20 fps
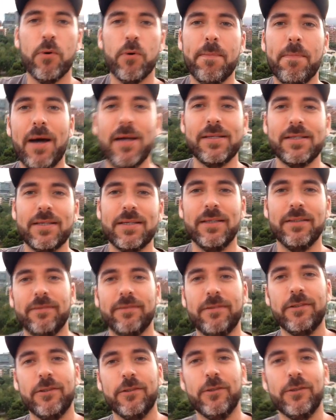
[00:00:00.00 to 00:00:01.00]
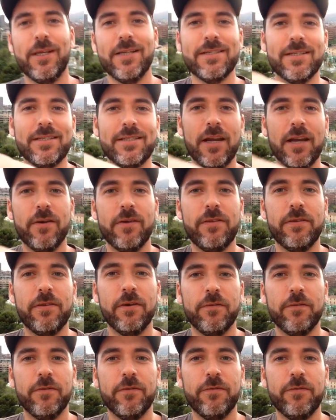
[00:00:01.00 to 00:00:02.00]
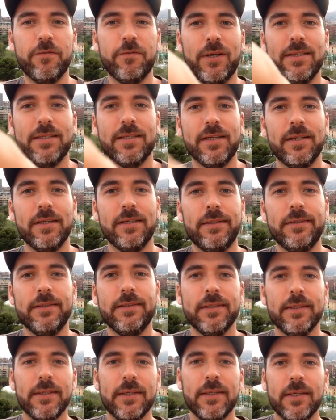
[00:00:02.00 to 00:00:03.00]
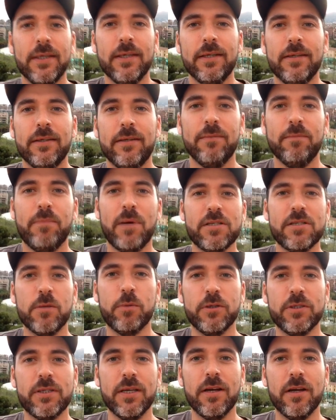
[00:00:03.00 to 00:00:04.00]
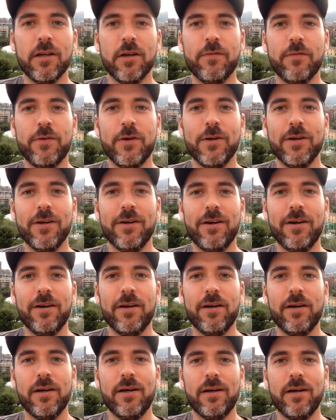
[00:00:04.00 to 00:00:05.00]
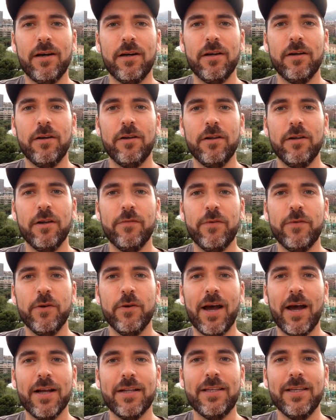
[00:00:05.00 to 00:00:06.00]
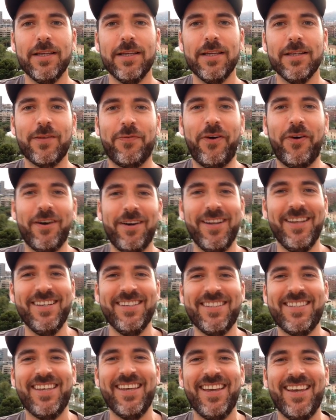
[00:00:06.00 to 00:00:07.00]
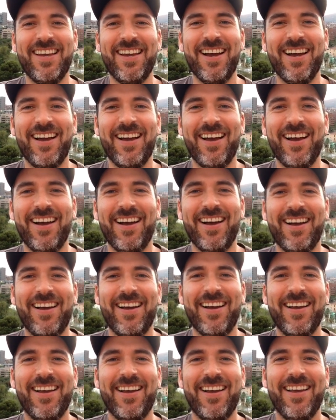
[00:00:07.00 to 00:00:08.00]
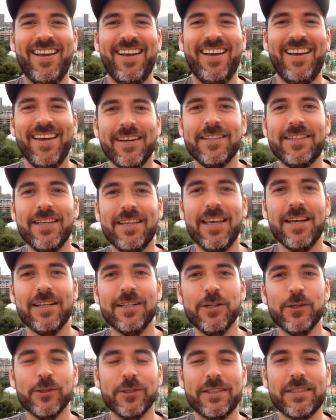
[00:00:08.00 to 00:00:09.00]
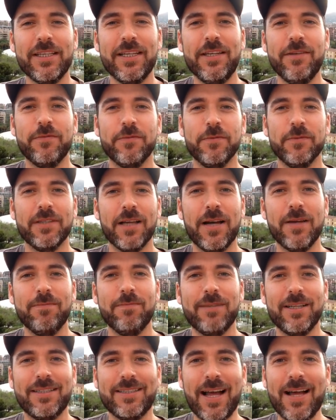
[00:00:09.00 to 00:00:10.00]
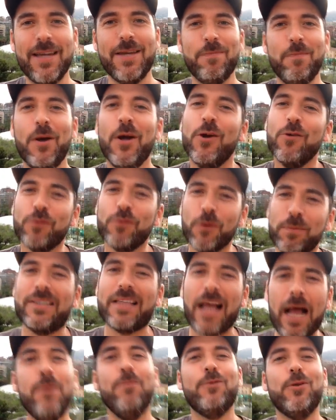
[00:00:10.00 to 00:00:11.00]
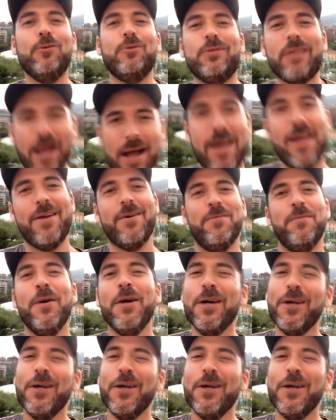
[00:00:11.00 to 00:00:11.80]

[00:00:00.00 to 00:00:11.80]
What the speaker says: Barça. So that's a scary thought for you guys there, huh? Barça boy saying, I love your acting. It's the funniest thing. I like to get a little silly from time to time. From time to time.